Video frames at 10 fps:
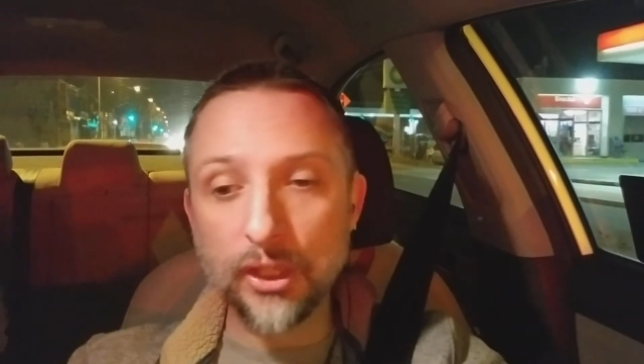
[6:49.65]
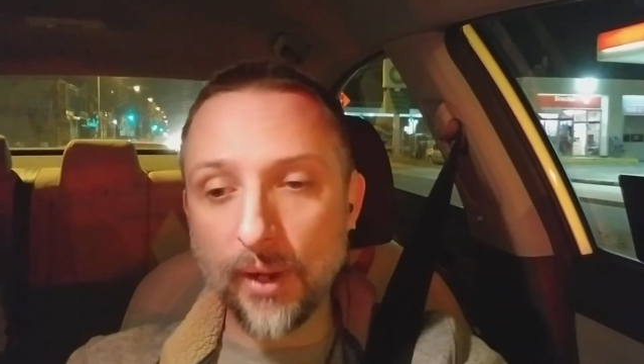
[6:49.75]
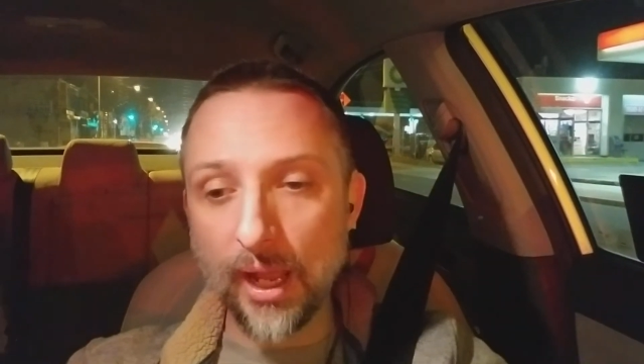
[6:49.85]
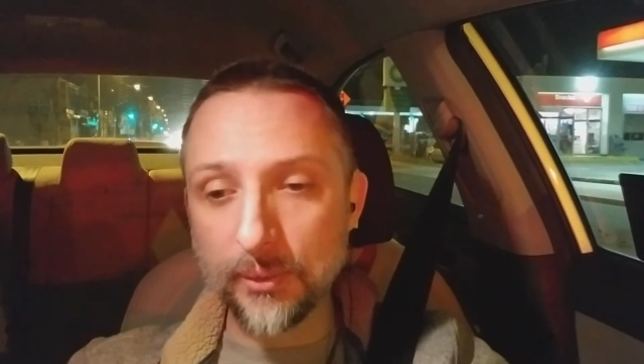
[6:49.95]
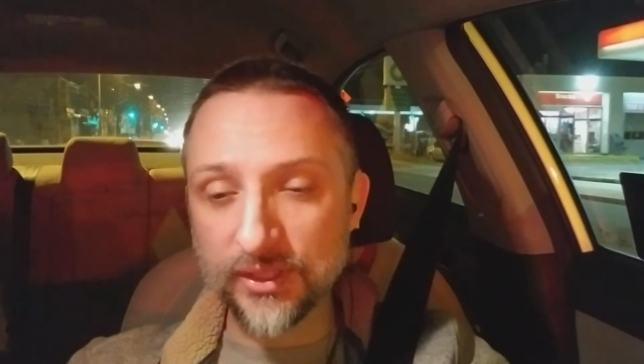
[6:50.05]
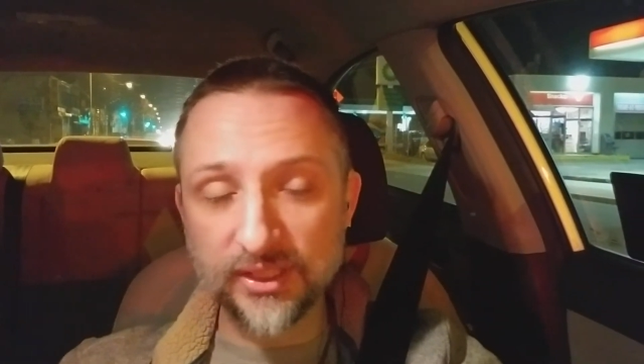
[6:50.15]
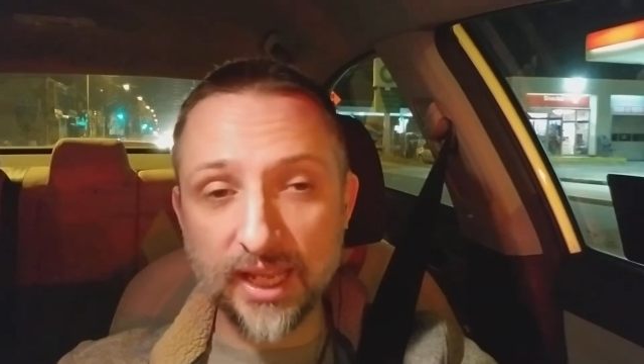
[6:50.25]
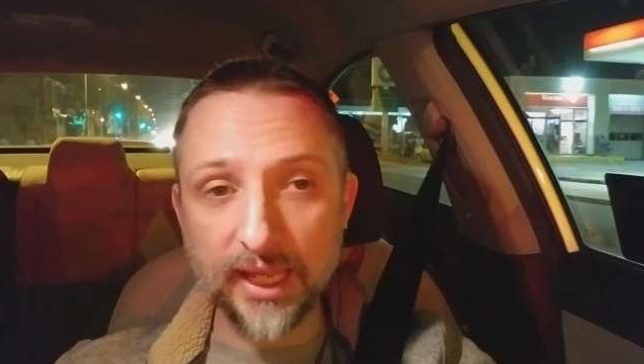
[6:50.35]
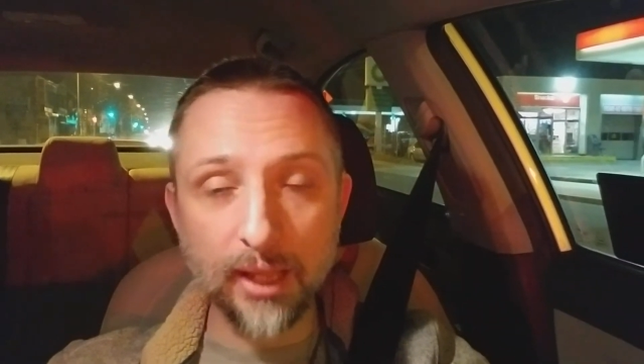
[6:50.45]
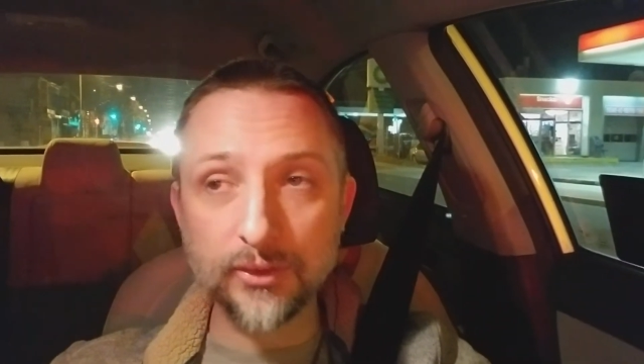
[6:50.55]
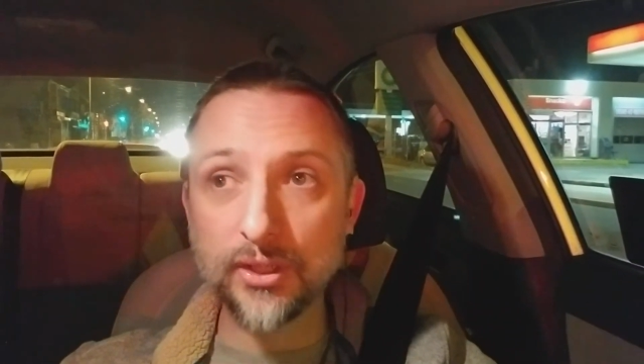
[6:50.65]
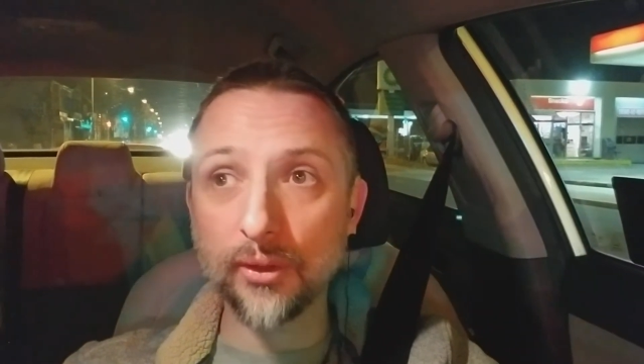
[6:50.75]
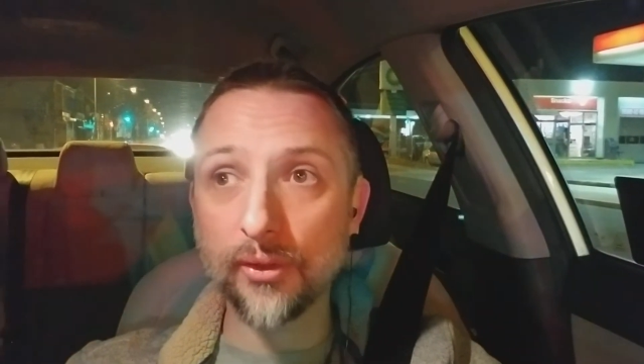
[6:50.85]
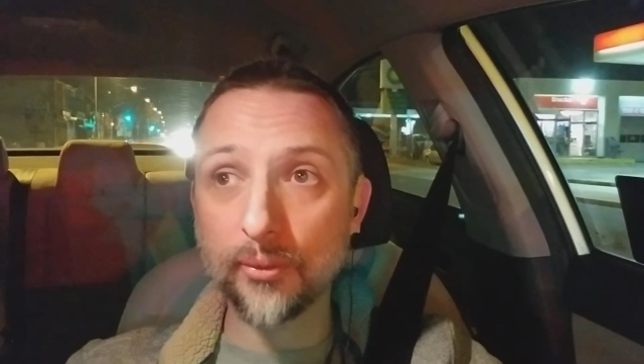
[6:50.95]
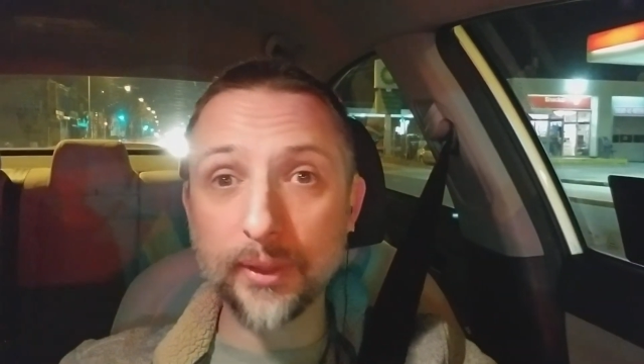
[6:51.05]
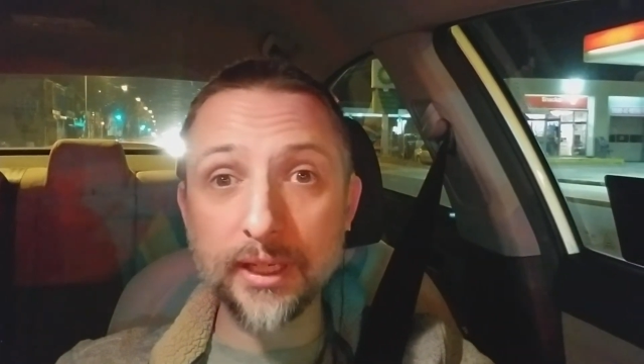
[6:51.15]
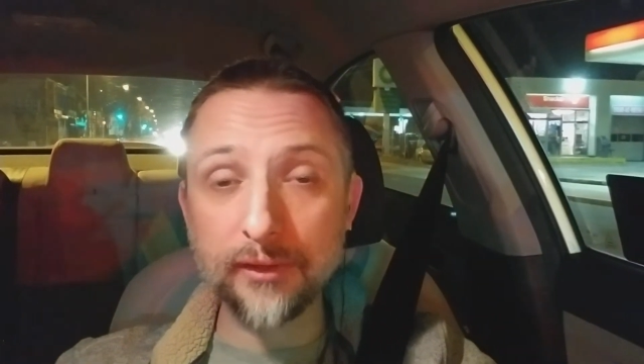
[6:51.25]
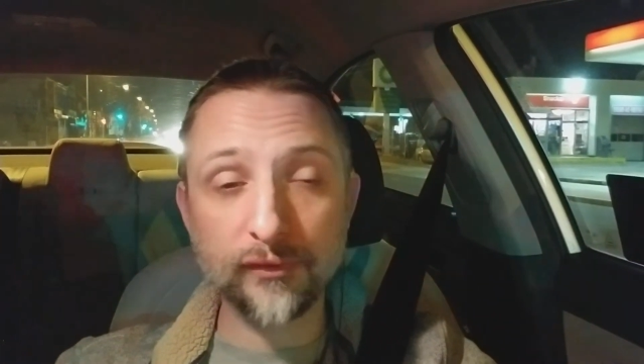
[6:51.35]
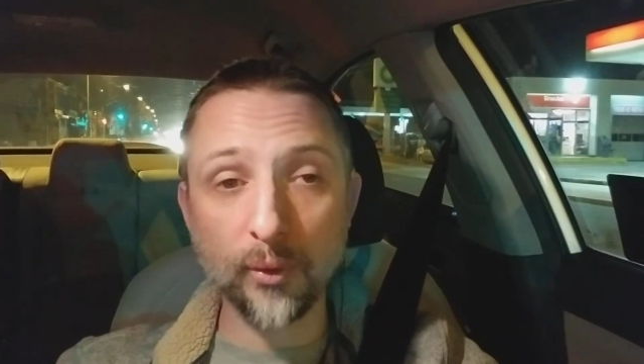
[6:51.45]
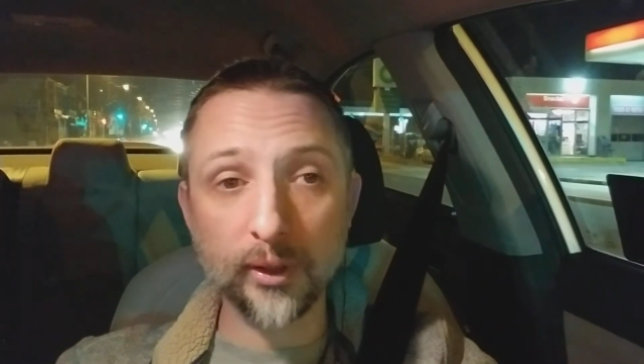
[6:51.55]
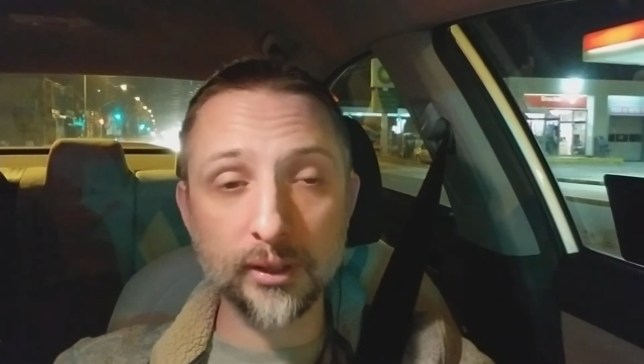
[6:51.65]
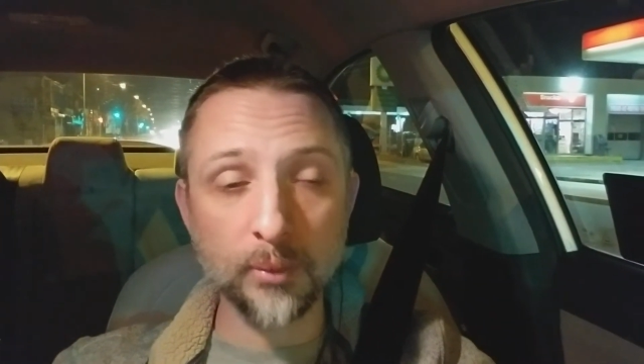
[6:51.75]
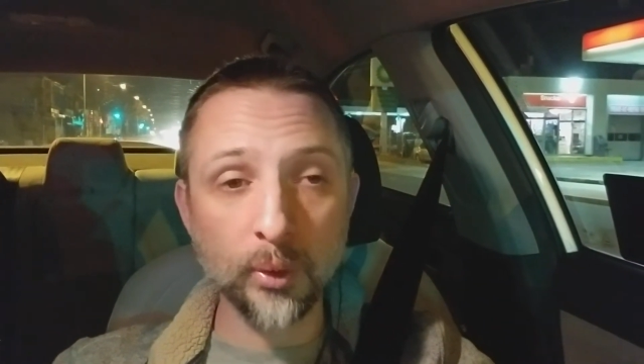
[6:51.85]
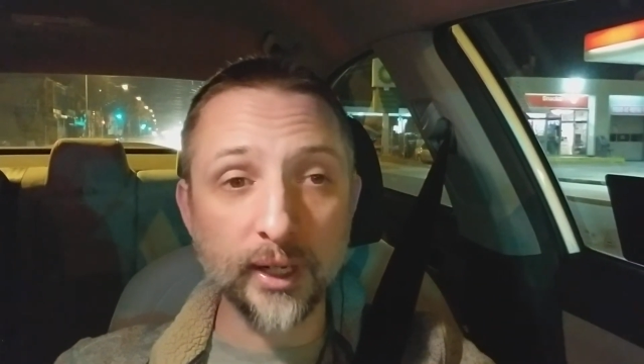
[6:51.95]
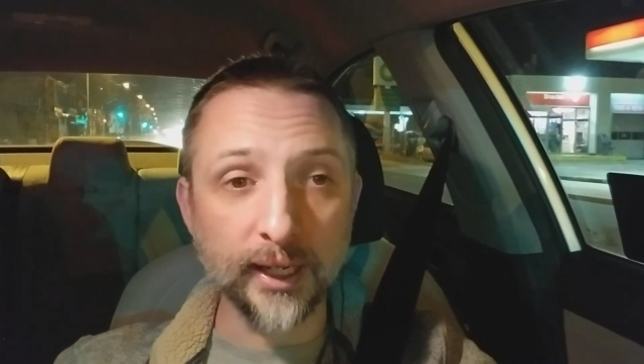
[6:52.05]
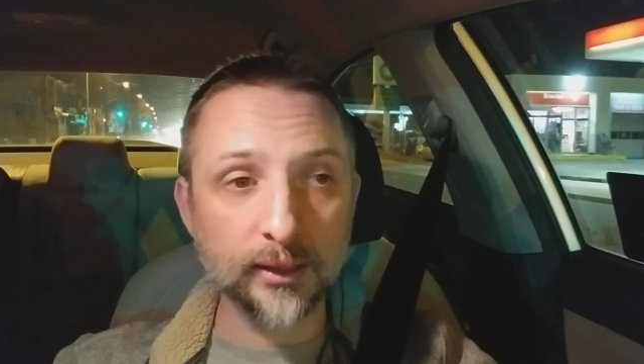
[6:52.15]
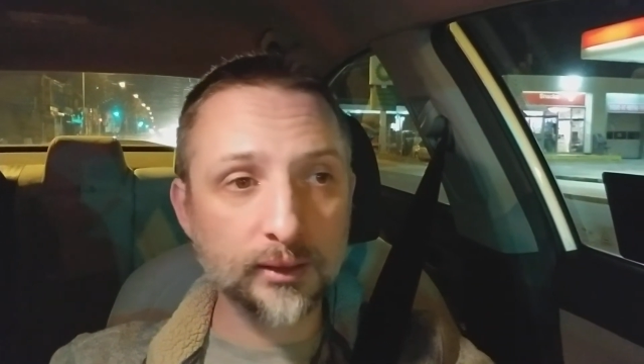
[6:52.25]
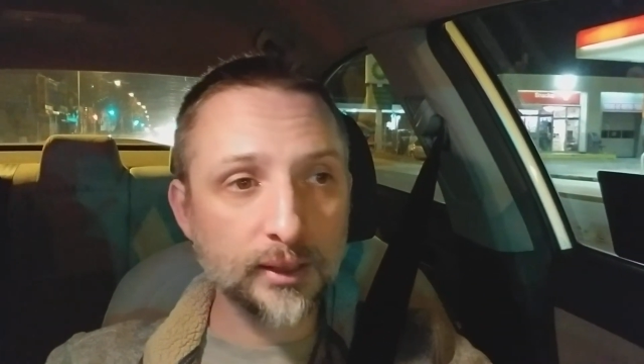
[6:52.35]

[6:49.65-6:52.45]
I was staying out till 3, 4 in the morning